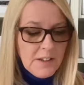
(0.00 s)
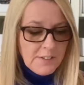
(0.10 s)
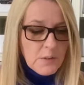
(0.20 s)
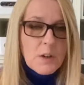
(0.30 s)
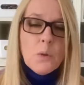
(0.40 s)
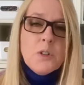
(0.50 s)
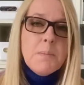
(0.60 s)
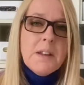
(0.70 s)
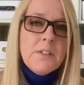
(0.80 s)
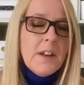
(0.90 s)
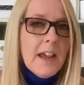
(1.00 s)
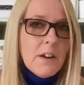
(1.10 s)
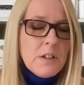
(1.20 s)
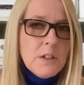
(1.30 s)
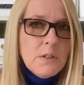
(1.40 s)
So it all depends on how
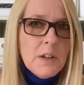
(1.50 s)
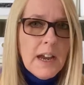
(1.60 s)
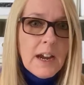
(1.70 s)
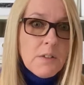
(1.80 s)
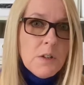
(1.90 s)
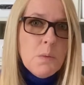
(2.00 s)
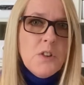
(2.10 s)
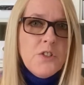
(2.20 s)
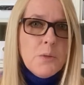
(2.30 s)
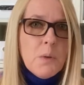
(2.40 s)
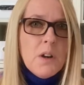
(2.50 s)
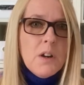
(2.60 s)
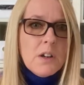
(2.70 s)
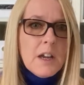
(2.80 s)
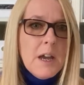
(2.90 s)
you wish to
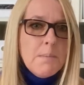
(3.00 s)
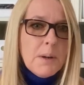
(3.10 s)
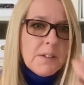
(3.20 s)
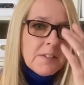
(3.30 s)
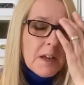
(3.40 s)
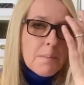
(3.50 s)
work. But